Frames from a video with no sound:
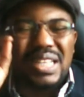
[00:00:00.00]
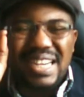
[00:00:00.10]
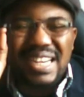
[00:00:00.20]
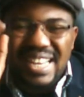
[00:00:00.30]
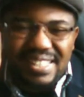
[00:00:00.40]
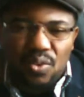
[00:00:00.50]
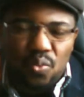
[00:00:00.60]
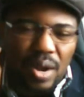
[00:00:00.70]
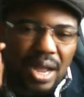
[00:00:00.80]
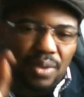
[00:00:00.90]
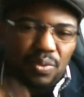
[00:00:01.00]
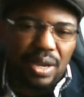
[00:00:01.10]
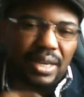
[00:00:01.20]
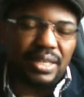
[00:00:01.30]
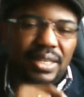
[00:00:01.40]
the reason why you
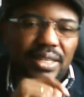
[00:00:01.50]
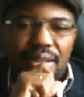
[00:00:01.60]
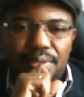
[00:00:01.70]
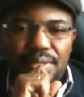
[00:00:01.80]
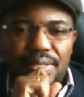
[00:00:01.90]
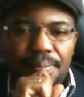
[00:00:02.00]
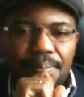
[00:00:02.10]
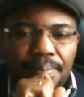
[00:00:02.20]
are cleaning that gutter.